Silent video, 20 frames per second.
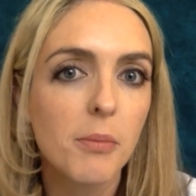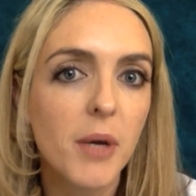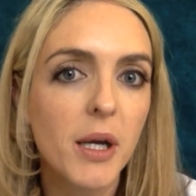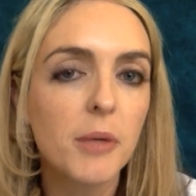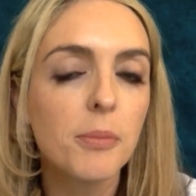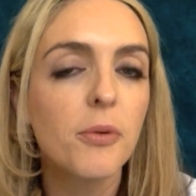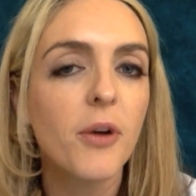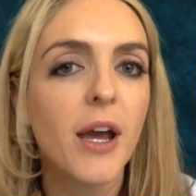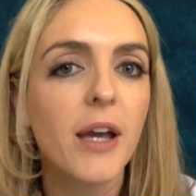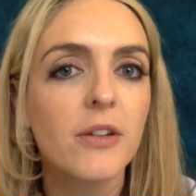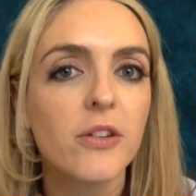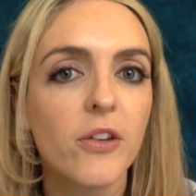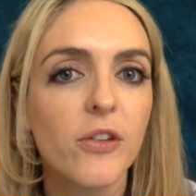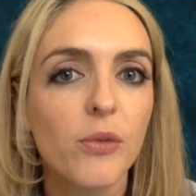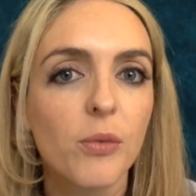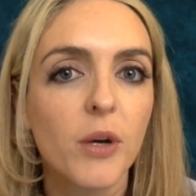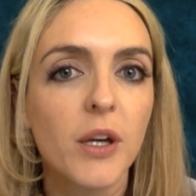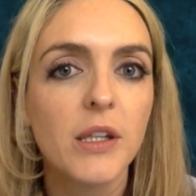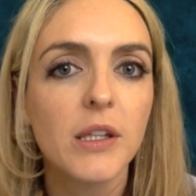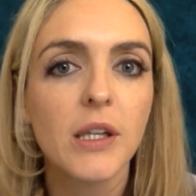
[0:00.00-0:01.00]
my
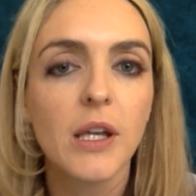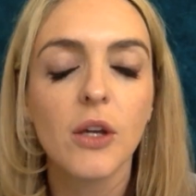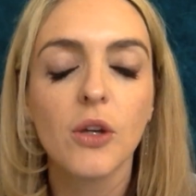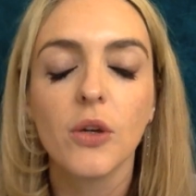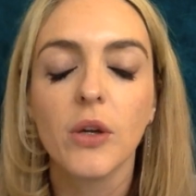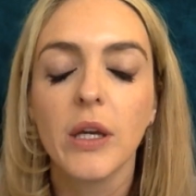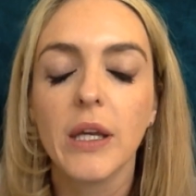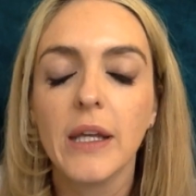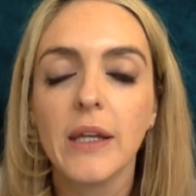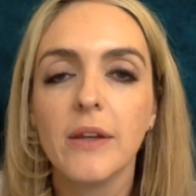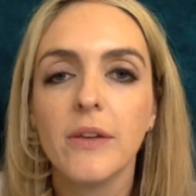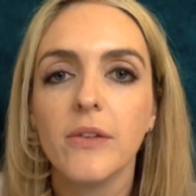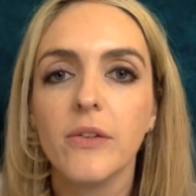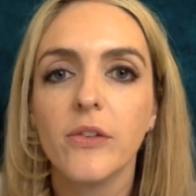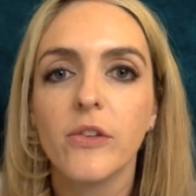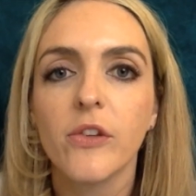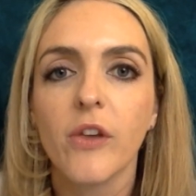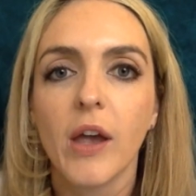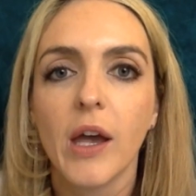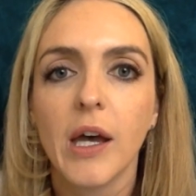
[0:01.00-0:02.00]
practice right now
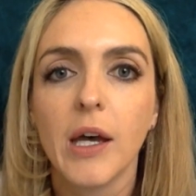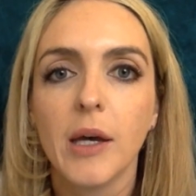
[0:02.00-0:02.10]
is